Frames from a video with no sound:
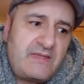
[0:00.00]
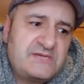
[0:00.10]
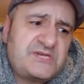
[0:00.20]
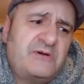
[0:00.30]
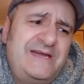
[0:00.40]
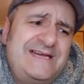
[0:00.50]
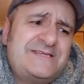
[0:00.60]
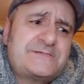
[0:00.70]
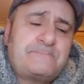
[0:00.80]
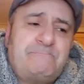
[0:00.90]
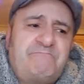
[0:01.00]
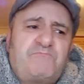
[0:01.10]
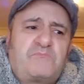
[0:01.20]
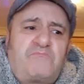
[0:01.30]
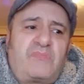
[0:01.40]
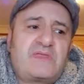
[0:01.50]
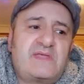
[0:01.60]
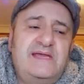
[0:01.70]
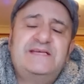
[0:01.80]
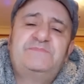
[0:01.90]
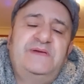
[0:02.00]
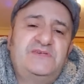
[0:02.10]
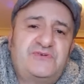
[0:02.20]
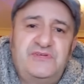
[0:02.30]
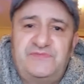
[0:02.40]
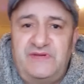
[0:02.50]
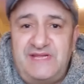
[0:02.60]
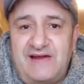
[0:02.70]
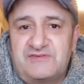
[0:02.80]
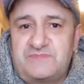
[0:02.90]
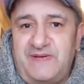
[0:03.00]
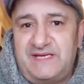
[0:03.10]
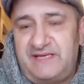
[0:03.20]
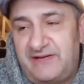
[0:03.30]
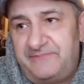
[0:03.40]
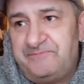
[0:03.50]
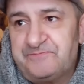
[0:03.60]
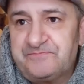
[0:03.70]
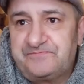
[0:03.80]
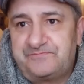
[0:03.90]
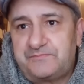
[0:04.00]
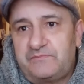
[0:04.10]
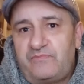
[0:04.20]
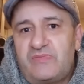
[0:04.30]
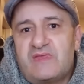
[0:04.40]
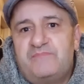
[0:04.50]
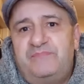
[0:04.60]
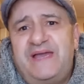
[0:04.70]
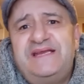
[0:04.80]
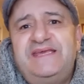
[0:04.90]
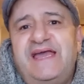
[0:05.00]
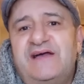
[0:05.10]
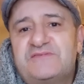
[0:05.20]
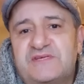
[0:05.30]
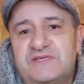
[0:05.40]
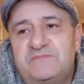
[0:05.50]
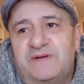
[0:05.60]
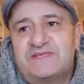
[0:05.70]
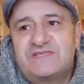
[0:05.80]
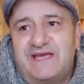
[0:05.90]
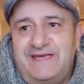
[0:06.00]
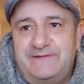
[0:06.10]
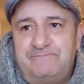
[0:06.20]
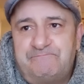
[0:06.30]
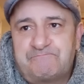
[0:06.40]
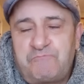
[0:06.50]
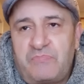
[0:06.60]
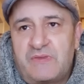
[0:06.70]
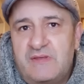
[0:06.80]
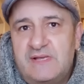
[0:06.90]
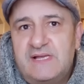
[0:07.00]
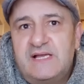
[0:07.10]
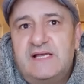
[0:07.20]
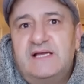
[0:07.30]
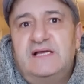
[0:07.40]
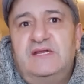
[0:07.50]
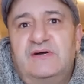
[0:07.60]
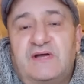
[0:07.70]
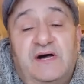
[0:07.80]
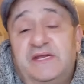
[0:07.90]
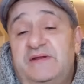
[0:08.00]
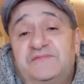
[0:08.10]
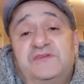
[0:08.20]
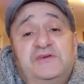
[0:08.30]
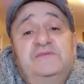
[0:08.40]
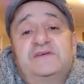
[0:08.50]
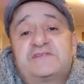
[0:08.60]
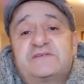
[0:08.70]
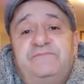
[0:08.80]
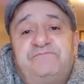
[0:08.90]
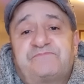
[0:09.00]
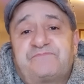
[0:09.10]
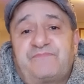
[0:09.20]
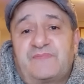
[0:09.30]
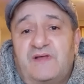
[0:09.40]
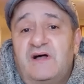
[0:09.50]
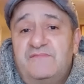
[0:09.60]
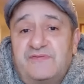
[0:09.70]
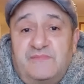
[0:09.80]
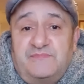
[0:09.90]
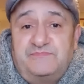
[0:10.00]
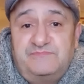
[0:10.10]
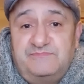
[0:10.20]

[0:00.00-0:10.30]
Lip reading: he is being truthful in that respect. Now, Ben countered by saying, "Look, I don't have to do this. I'm from a,